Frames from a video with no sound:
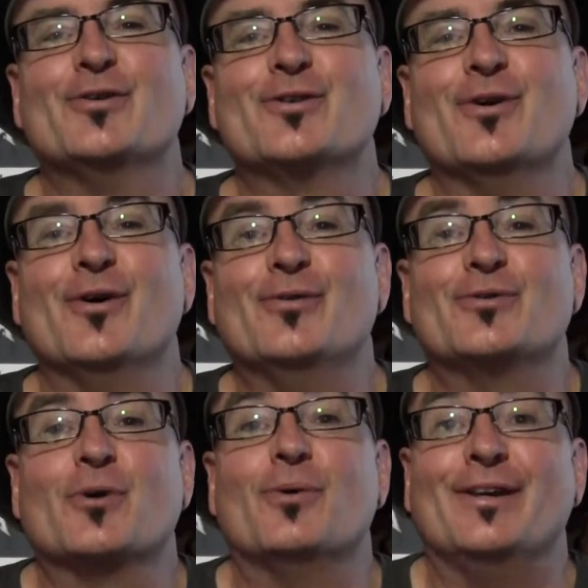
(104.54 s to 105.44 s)

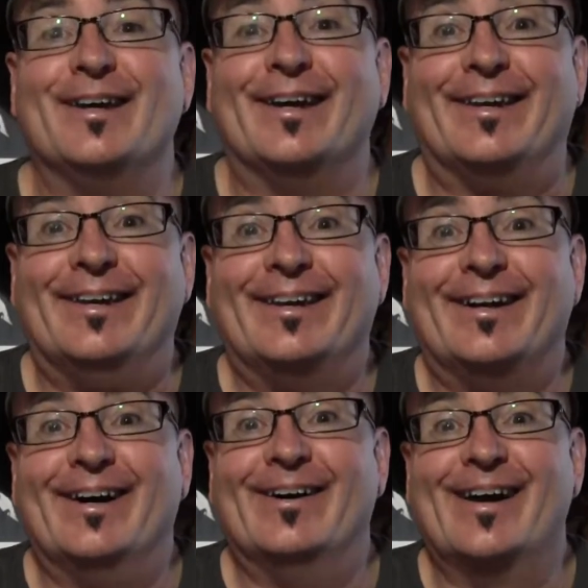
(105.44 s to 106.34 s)
So we did.
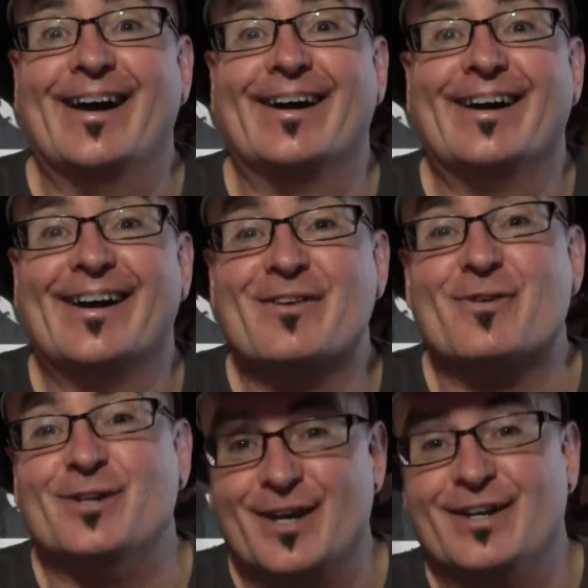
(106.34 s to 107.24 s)
Okay,
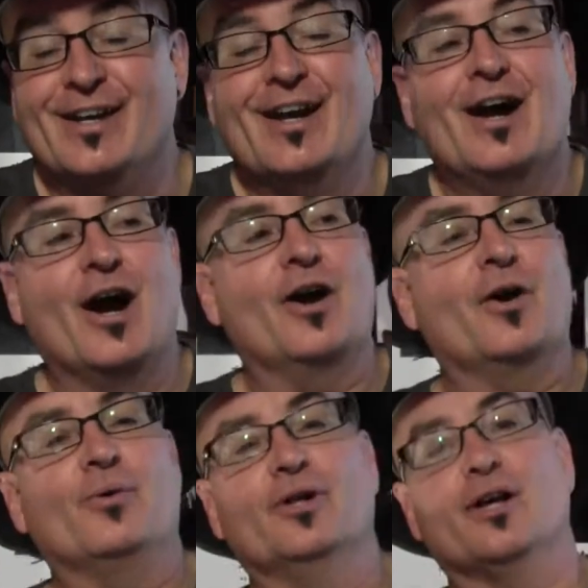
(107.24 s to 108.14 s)
we did. All
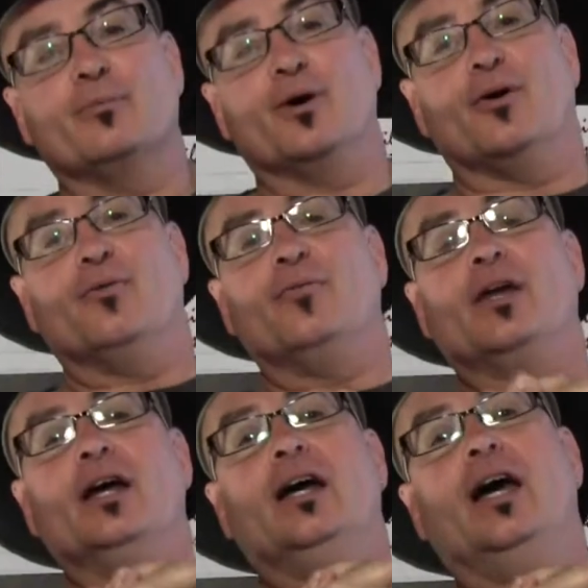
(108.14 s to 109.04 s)
right, we let them go.
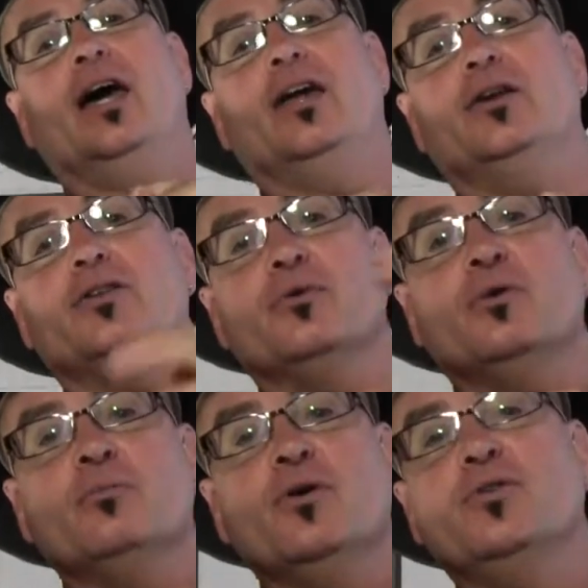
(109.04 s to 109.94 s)
And then
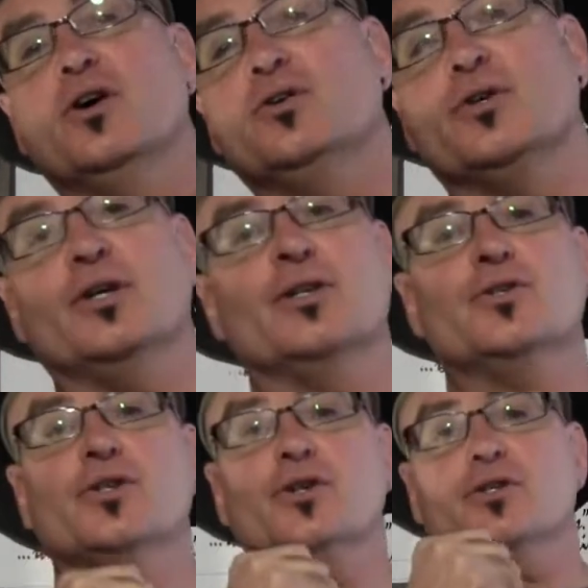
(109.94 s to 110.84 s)
we moved on to another
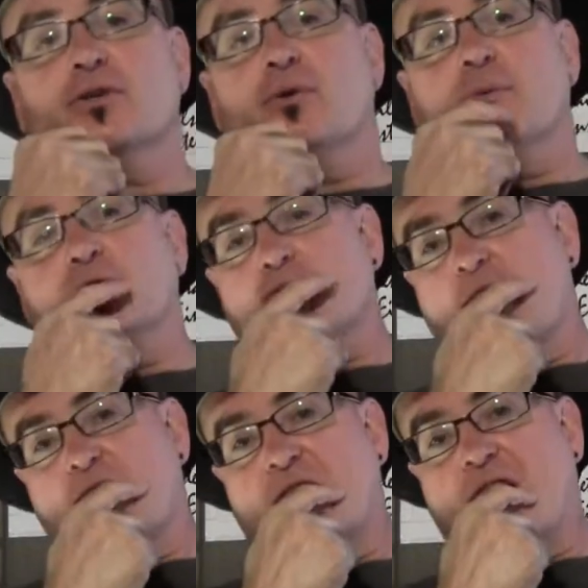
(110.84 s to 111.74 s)
church. We've been
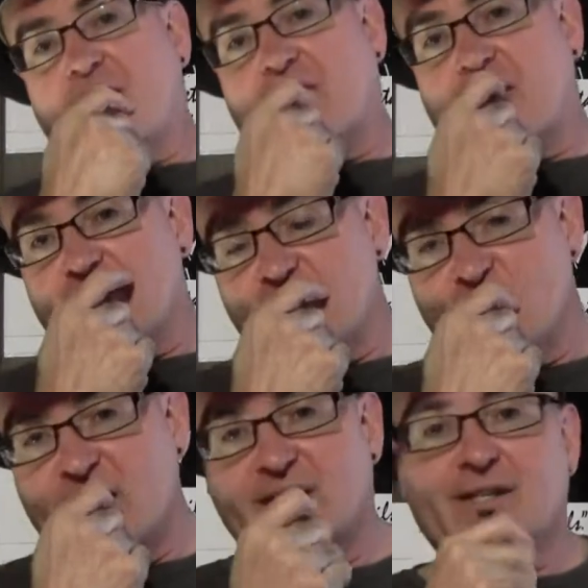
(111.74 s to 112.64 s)
trying it out for a few
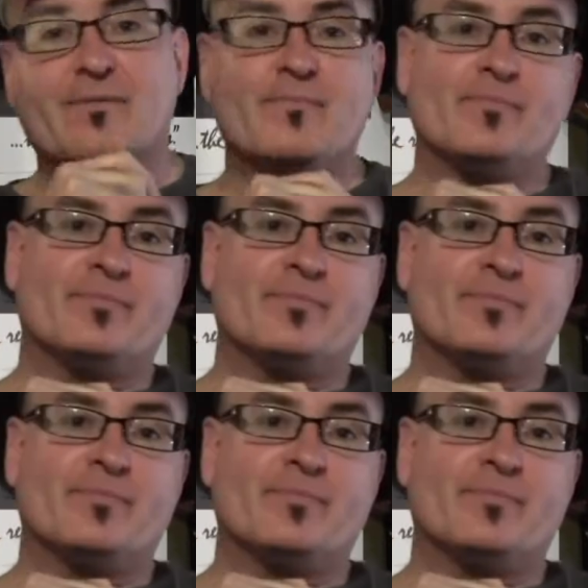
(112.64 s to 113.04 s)
weeks.